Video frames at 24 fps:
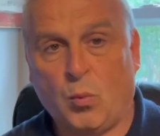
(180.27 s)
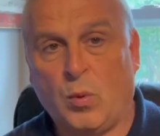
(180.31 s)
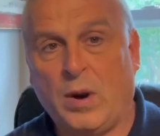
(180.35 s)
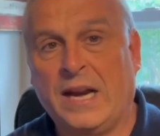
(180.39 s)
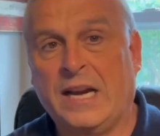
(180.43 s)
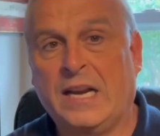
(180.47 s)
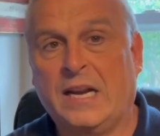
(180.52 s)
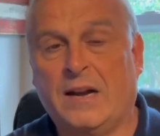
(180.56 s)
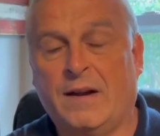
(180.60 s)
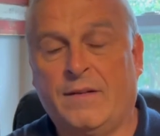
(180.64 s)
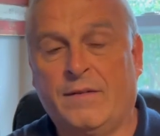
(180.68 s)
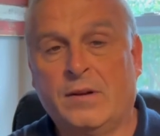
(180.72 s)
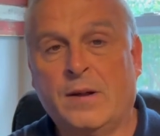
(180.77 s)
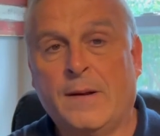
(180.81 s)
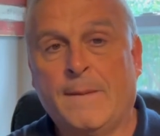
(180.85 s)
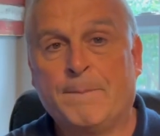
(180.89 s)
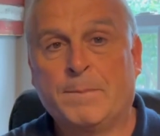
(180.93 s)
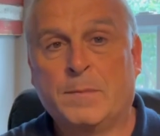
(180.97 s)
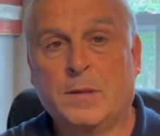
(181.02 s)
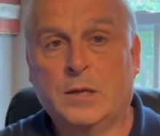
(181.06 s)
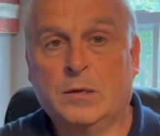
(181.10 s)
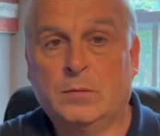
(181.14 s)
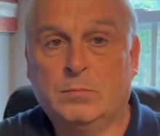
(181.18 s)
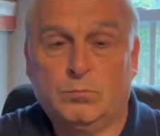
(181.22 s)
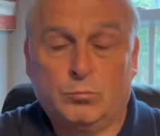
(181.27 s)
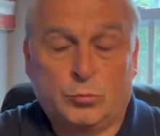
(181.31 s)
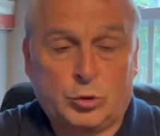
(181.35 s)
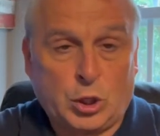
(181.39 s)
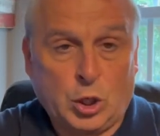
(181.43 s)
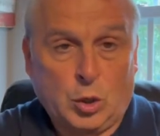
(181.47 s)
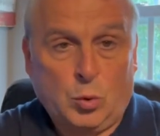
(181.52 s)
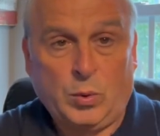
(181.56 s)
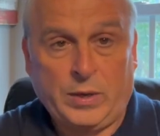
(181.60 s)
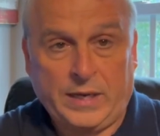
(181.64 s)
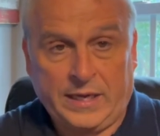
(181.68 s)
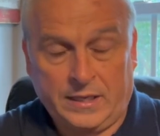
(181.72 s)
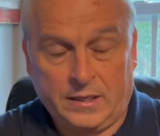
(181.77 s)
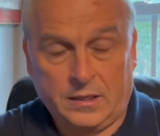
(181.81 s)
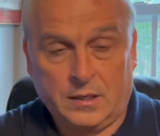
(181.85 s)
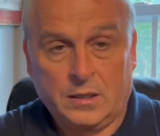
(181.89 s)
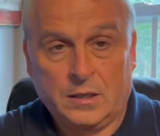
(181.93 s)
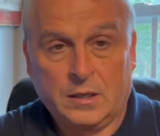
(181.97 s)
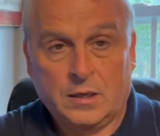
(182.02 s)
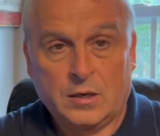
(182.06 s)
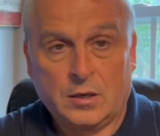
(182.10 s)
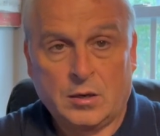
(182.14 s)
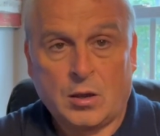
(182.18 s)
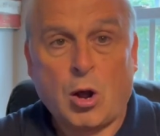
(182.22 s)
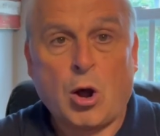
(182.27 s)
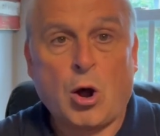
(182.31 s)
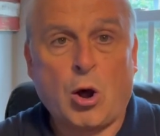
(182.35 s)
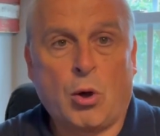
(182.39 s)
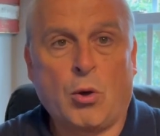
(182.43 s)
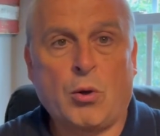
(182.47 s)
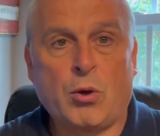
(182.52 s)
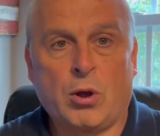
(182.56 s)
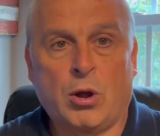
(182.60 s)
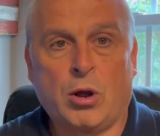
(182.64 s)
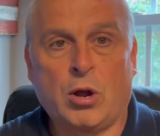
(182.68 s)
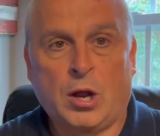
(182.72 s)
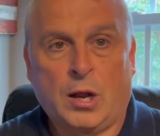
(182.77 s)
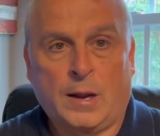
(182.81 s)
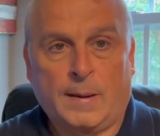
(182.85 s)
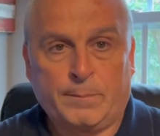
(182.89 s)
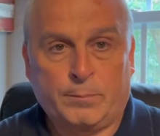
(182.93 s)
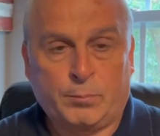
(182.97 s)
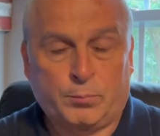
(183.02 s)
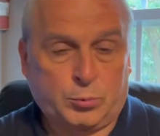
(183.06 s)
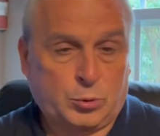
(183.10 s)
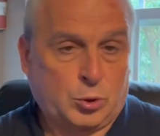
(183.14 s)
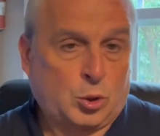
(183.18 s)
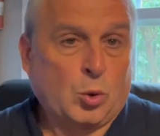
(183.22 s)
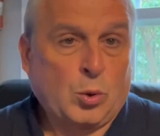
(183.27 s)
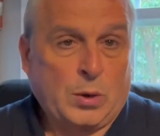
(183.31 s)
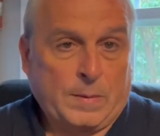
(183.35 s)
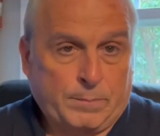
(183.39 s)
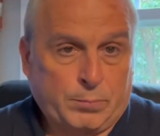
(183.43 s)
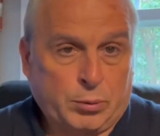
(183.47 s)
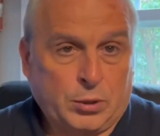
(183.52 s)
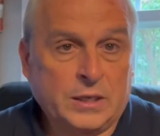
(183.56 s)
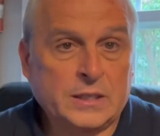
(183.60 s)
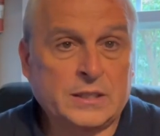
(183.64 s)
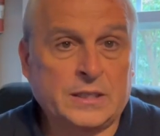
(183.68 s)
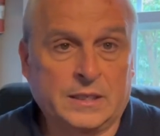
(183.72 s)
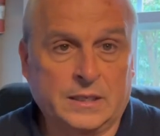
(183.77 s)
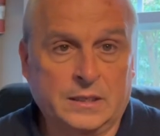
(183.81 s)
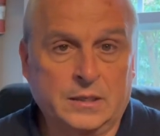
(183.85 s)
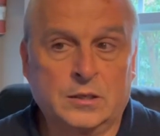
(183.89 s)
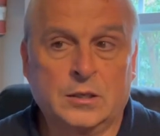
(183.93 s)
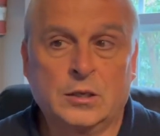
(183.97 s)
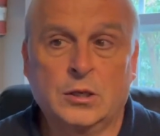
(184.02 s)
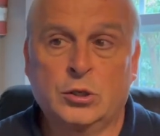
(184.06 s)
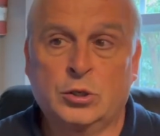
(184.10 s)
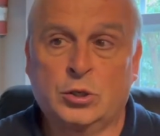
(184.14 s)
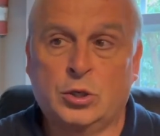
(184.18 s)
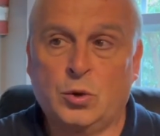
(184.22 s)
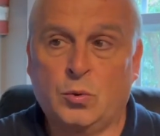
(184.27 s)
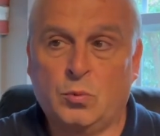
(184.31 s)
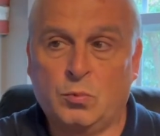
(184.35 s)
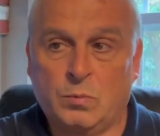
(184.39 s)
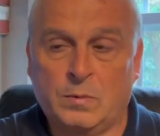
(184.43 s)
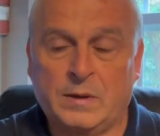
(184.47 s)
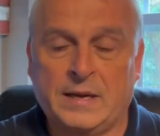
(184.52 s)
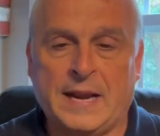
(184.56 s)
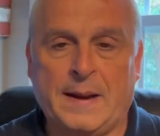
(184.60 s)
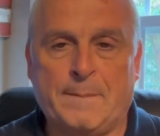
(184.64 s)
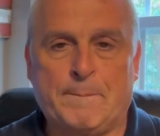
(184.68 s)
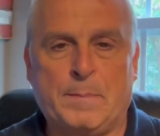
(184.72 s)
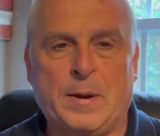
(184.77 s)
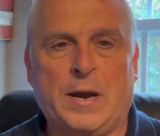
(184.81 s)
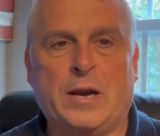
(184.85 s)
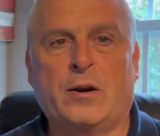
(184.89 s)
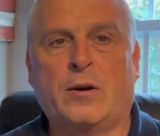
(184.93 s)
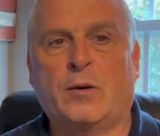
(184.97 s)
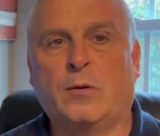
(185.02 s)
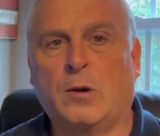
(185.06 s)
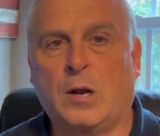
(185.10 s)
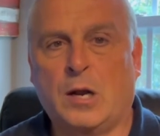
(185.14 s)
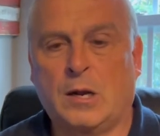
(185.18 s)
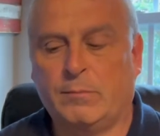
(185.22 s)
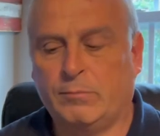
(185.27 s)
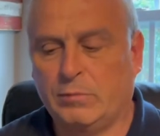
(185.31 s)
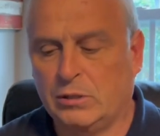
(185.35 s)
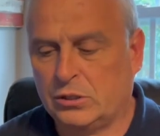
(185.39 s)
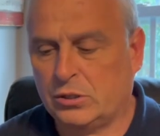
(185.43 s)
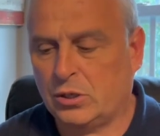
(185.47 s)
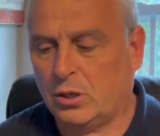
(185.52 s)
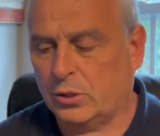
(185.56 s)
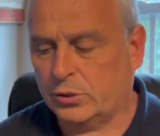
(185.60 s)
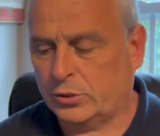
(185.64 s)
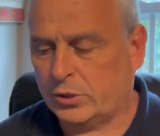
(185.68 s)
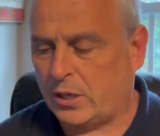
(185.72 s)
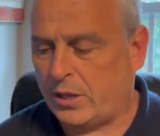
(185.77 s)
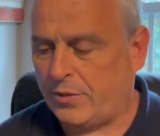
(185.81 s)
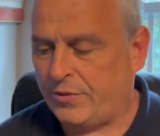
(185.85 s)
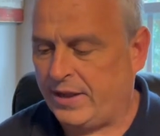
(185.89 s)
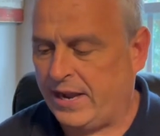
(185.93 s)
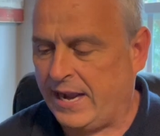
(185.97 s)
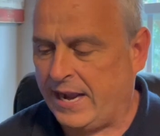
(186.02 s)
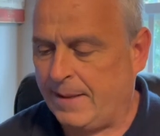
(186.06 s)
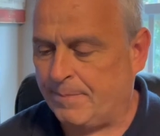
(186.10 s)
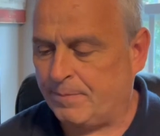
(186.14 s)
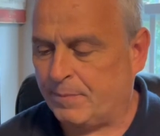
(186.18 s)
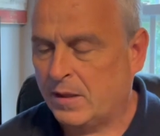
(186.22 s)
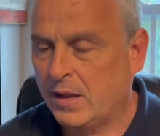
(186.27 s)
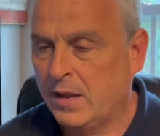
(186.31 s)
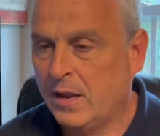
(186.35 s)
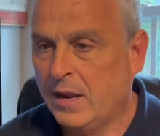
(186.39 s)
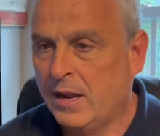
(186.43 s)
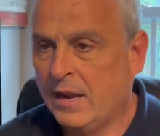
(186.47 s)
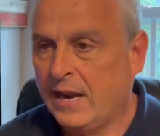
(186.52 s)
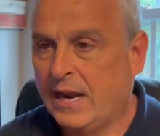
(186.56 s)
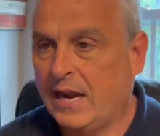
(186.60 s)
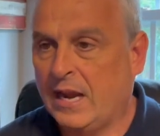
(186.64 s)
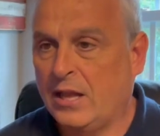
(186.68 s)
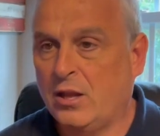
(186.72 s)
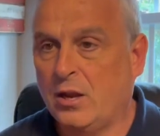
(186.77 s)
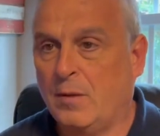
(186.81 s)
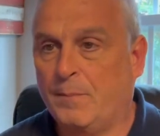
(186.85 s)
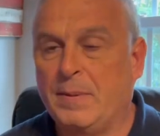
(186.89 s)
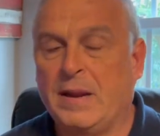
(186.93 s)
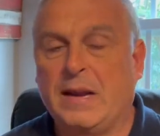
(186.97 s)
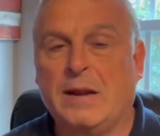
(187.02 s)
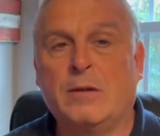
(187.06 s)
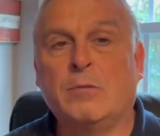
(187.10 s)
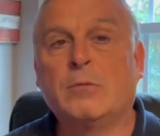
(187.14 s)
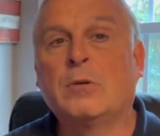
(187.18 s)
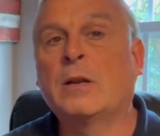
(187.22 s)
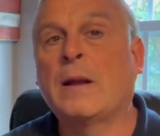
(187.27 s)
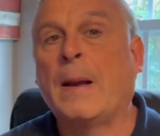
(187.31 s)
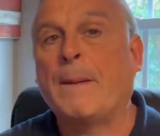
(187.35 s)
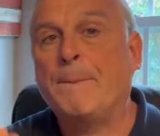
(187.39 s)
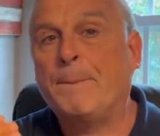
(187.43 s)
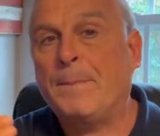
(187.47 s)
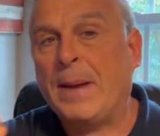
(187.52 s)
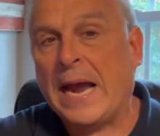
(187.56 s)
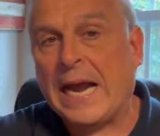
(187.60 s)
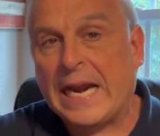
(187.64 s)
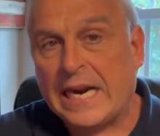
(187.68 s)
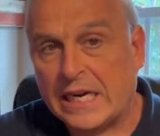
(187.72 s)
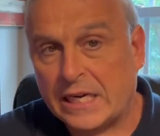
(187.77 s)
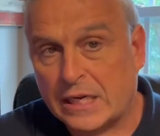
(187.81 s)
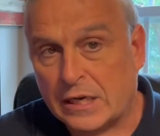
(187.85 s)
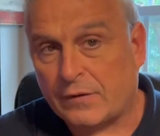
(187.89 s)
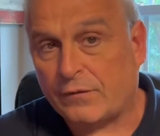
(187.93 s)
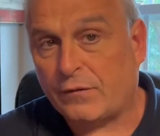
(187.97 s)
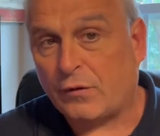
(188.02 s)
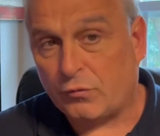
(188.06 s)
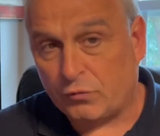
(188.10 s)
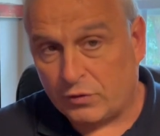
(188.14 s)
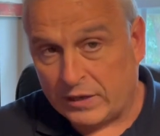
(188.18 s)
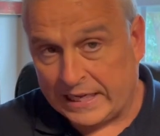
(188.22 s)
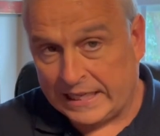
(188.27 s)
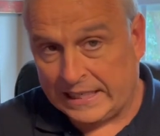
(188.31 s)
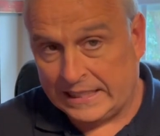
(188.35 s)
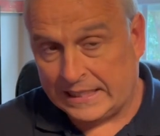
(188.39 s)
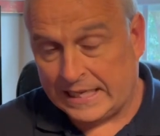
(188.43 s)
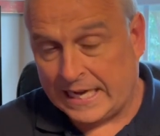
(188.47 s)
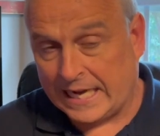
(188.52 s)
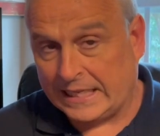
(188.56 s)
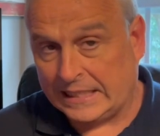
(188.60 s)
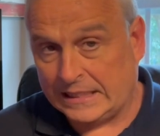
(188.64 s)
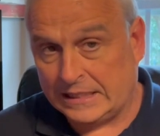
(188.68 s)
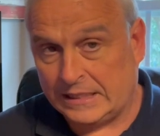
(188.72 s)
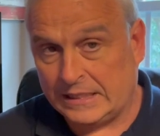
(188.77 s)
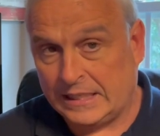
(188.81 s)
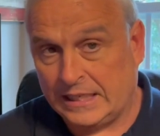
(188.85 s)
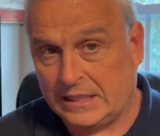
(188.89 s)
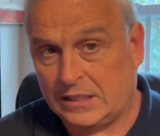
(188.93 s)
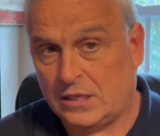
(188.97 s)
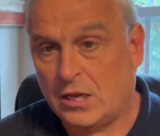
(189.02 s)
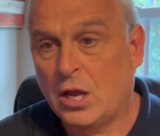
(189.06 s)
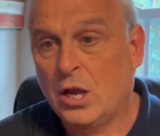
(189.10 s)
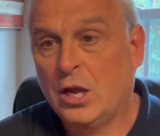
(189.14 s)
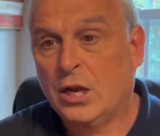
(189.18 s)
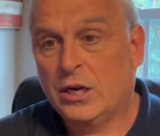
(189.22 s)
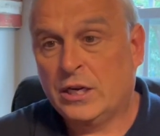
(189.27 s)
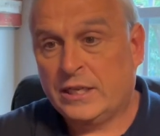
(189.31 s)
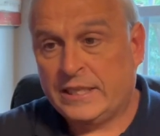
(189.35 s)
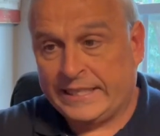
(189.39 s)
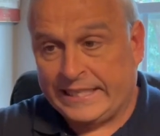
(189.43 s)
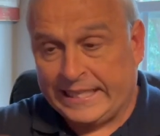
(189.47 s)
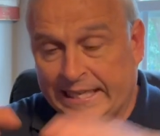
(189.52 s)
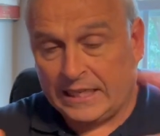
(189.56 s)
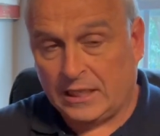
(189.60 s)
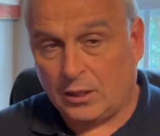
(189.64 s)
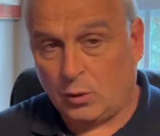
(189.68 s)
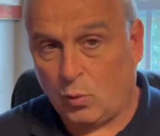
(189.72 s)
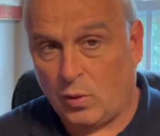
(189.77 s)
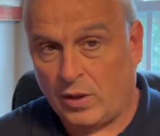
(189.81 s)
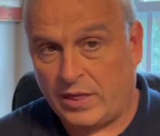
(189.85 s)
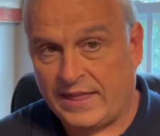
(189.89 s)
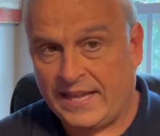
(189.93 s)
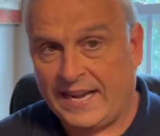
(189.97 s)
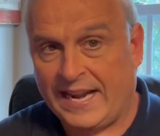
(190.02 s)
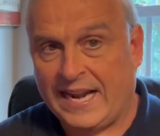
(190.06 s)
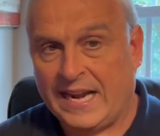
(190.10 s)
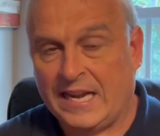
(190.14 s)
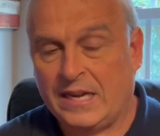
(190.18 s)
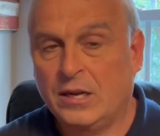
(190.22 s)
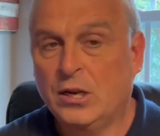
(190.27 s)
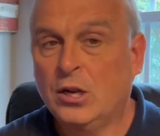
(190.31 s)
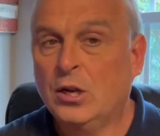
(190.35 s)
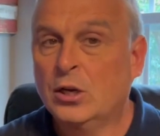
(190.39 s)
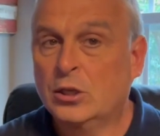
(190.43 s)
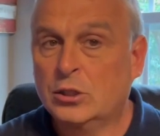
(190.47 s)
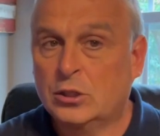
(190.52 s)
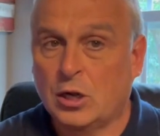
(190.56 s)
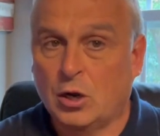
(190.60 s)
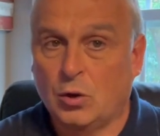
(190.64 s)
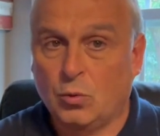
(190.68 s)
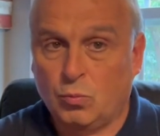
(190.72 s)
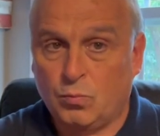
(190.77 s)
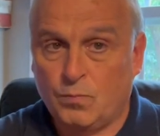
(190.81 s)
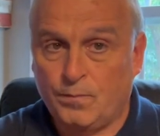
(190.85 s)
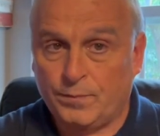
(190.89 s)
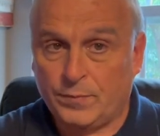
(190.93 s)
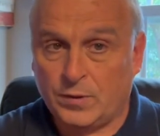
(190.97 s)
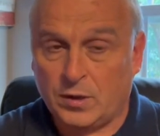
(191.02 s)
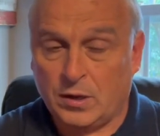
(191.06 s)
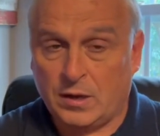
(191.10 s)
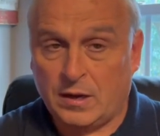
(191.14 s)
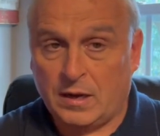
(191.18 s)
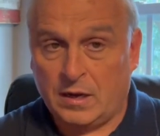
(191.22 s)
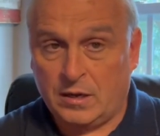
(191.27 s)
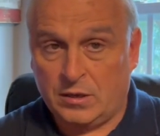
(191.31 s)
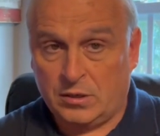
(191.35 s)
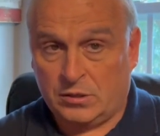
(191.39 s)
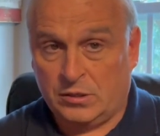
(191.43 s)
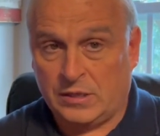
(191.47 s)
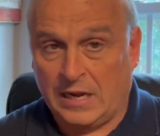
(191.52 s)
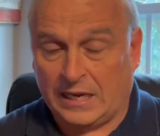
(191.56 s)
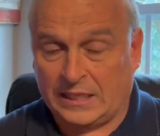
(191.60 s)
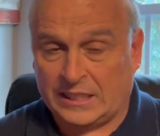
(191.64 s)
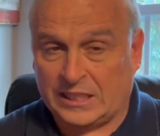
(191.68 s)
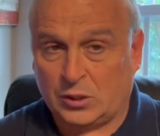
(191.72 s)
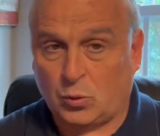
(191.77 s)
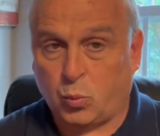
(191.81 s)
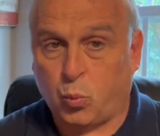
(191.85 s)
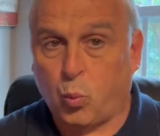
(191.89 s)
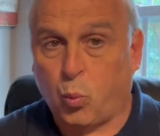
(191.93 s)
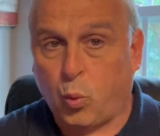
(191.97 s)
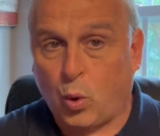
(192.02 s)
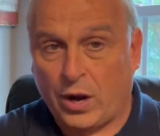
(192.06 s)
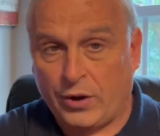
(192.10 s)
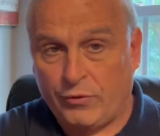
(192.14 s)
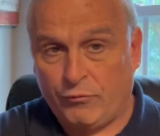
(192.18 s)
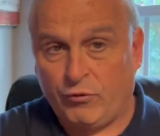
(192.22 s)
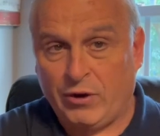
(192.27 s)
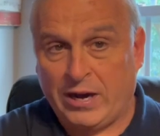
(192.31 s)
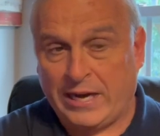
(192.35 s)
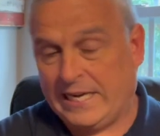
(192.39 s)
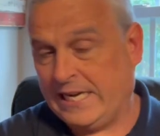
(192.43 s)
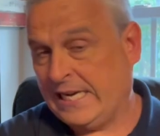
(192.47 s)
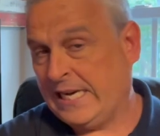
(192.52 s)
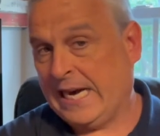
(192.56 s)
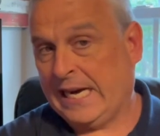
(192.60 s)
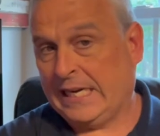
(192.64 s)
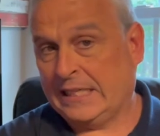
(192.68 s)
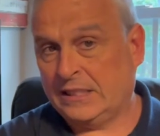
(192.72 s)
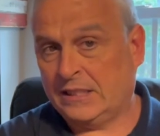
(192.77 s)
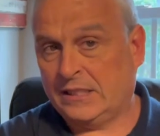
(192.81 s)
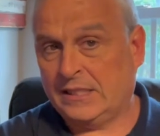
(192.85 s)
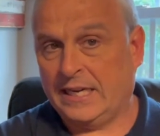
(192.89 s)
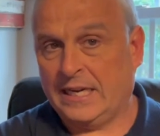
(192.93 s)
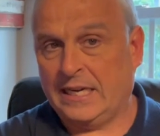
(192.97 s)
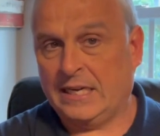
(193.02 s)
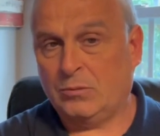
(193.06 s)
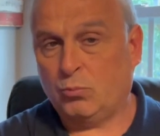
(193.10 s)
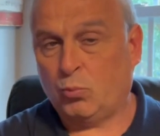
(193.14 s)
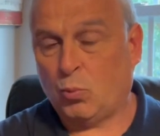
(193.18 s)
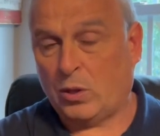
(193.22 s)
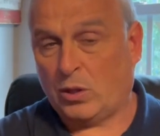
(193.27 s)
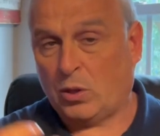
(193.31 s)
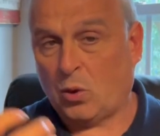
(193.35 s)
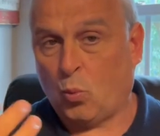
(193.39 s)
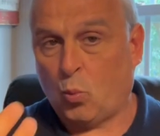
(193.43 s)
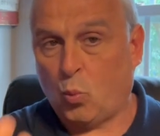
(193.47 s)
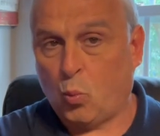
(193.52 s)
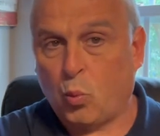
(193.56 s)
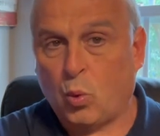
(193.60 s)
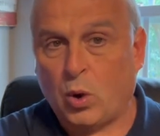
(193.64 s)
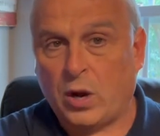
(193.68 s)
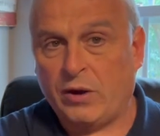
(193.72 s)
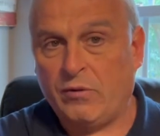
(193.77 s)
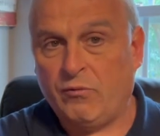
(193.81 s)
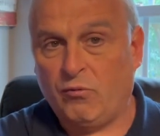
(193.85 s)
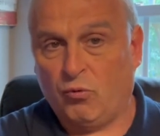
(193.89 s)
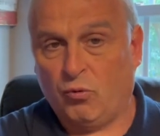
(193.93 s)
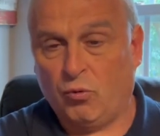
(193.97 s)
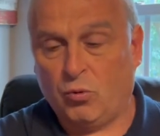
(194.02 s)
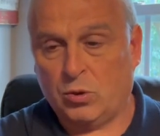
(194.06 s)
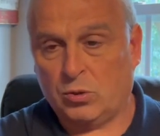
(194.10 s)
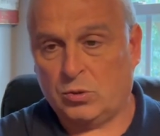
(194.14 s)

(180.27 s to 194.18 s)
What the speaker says: way of doing doing prison to get better results on that. And there'll be competitive rating agencies dealing with that. So it's not just one rating agency with a one